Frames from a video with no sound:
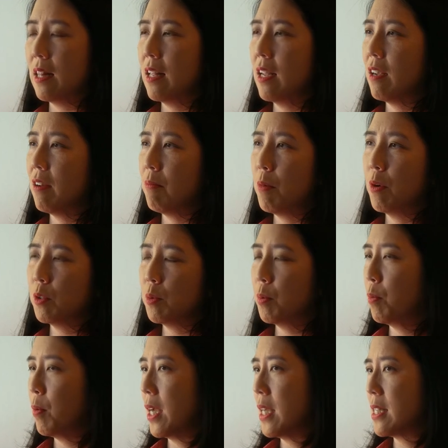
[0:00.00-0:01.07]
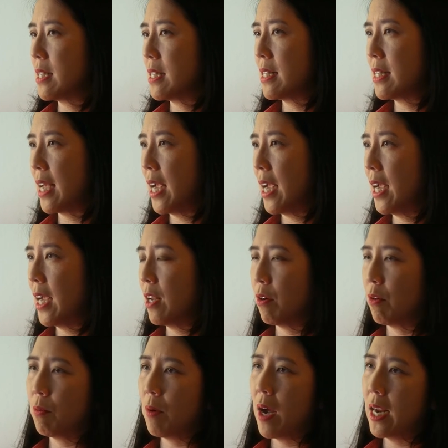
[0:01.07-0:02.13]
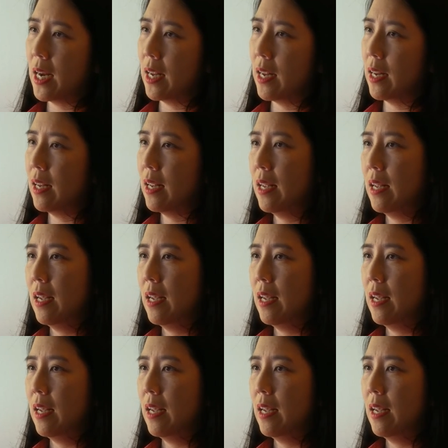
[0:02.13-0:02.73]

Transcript: think of multiple ways to say it or write it.